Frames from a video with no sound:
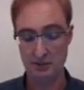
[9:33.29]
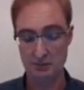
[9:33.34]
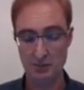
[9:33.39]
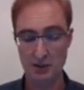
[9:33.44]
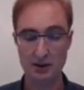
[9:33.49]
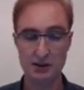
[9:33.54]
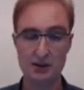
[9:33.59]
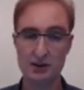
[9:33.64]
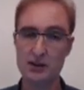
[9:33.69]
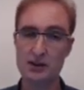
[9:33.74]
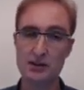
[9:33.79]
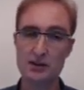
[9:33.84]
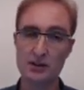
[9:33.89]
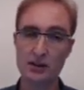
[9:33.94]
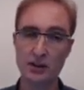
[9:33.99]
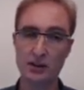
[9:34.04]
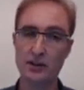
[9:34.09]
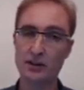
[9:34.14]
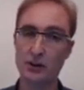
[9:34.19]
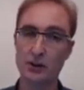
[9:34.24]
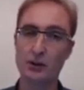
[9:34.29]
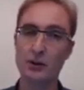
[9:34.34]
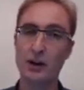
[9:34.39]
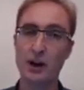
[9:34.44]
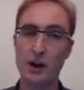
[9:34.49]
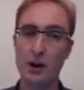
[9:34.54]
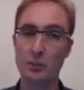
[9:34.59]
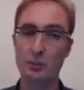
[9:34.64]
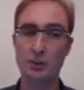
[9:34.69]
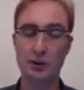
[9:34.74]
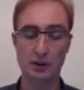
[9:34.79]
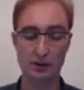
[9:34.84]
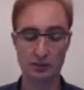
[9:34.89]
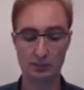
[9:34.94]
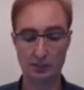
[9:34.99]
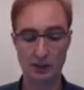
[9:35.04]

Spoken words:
because it's not going to help us